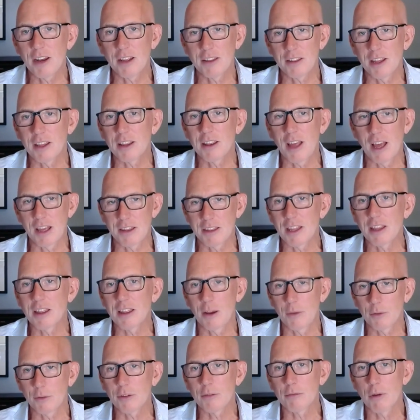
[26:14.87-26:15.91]
I think
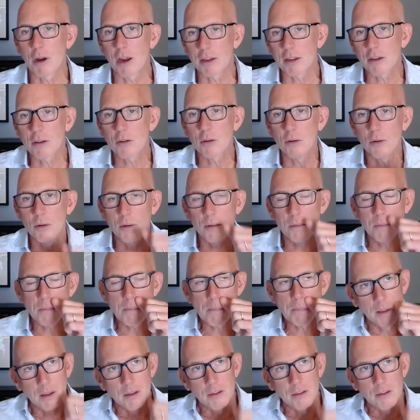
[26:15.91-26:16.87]
that was a right call.